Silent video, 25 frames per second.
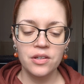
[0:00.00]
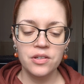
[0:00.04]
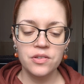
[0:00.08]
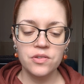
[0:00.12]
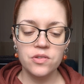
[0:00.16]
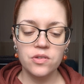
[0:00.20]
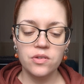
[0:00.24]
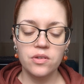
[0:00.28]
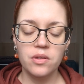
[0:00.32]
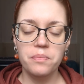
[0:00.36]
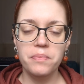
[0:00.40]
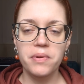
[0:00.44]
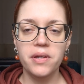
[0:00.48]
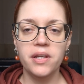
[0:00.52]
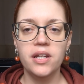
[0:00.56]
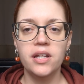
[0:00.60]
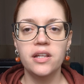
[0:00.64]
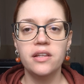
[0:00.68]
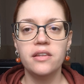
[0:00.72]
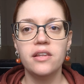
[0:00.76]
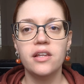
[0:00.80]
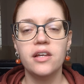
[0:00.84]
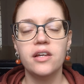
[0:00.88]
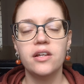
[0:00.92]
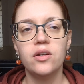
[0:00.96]
So
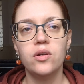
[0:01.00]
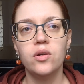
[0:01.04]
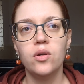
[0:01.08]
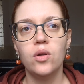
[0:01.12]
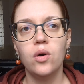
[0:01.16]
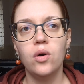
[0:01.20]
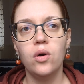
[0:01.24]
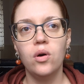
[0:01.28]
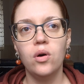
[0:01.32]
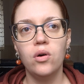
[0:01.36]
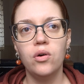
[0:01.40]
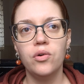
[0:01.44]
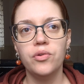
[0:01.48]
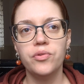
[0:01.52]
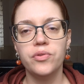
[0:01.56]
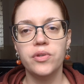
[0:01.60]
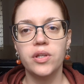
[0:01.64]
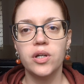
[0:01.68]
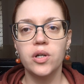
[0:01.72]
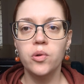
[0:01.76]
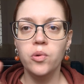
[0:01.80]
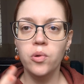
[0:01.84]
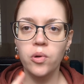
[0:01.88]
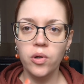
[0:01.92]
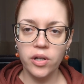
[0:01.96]
depending then on the
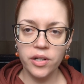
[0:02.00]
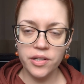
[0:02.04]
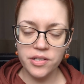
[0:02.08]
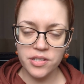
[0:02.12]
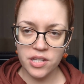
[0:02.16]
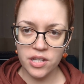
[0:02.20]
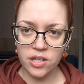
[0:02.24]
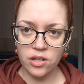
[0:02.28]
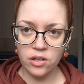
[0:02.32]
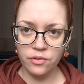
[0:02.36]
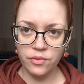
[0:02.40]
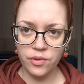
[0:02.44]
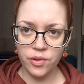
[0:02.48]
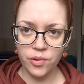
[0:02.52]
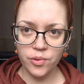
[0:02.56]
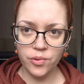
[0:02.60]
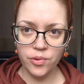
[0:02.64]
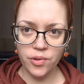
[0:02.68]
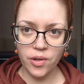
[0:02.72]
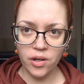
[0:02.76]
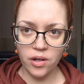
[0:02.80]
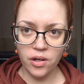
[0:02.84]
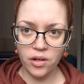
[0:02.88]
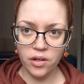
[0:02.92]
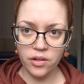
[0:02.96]
quality of your
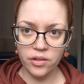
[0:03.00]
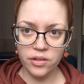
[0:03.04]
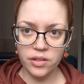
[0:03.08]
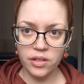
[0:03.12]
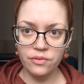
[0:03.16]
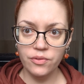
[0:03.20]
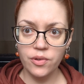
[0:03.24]
yarn,